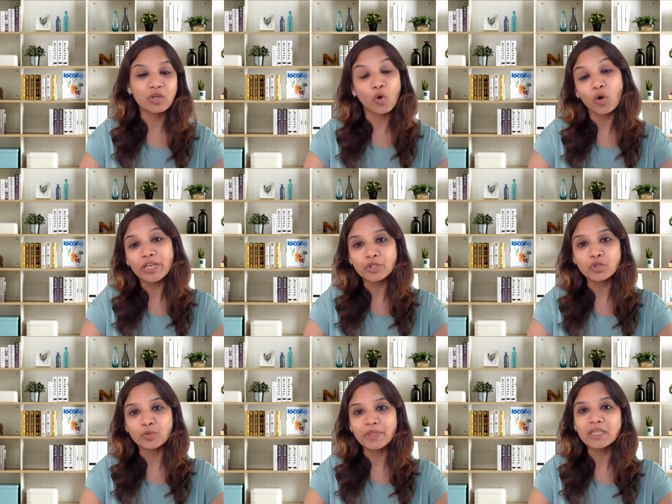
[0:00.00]
or it
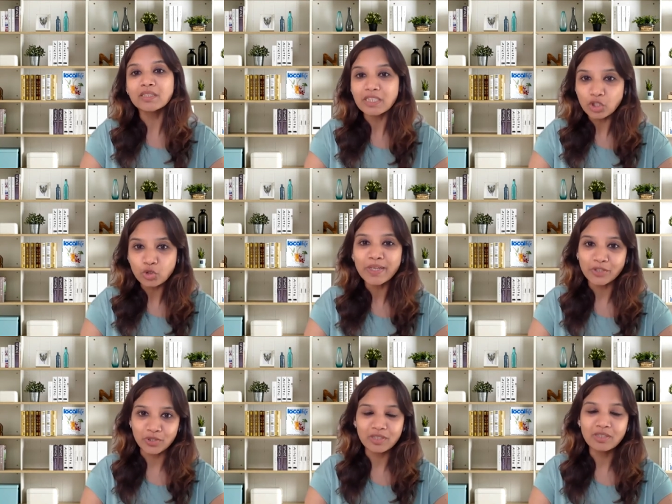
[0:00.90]
could be a
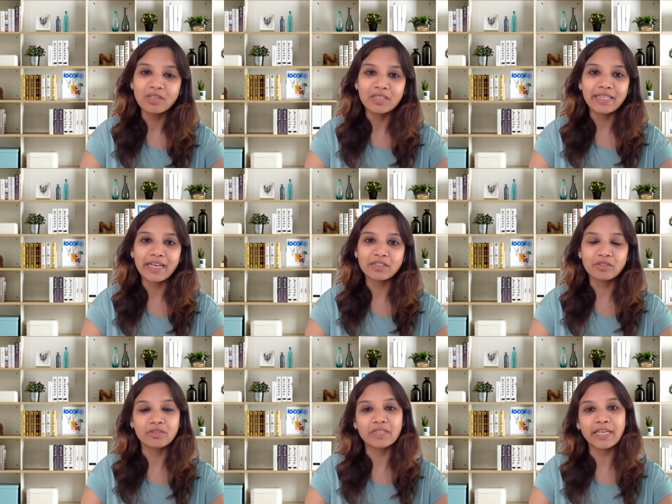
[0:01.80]
situation that
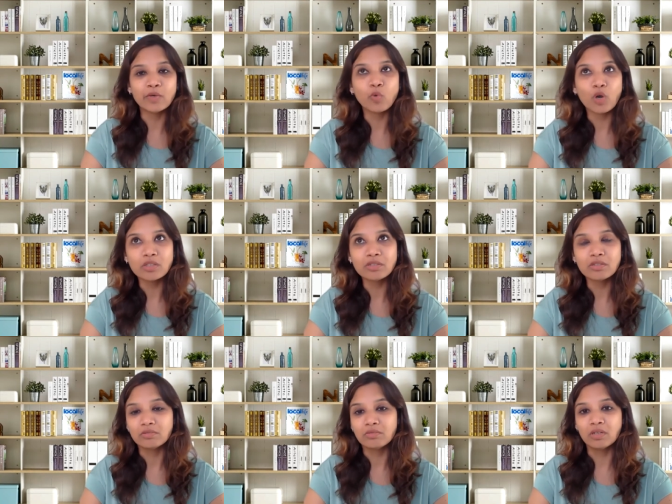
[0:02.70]
they want
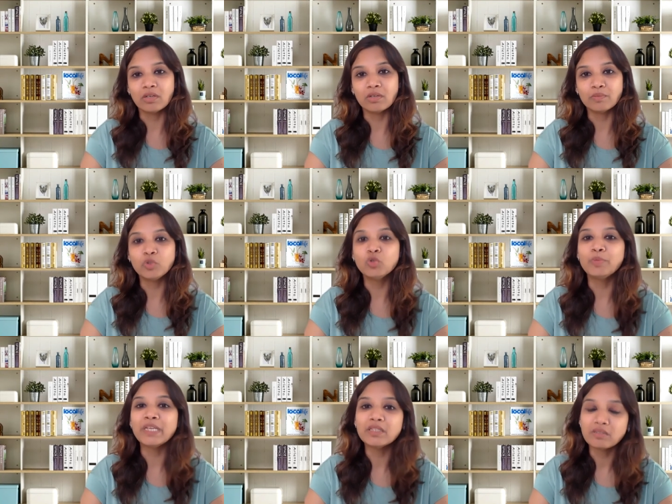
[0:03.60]
to
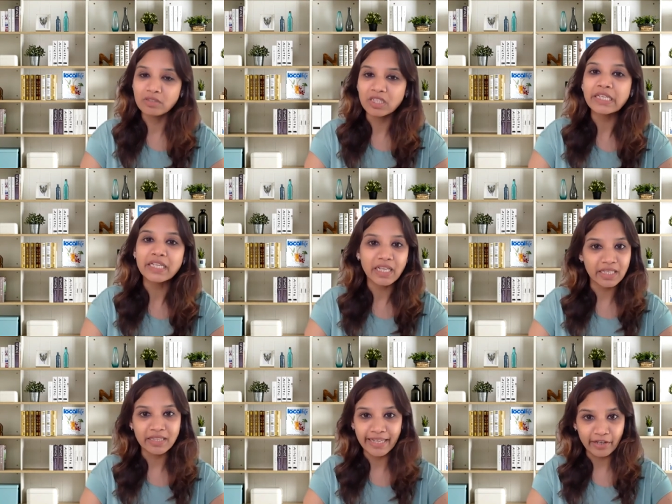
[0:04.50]
be turning
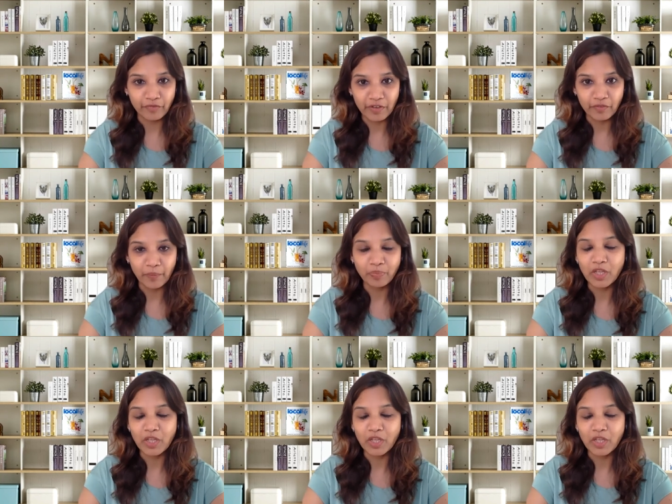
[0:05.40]
in their favor.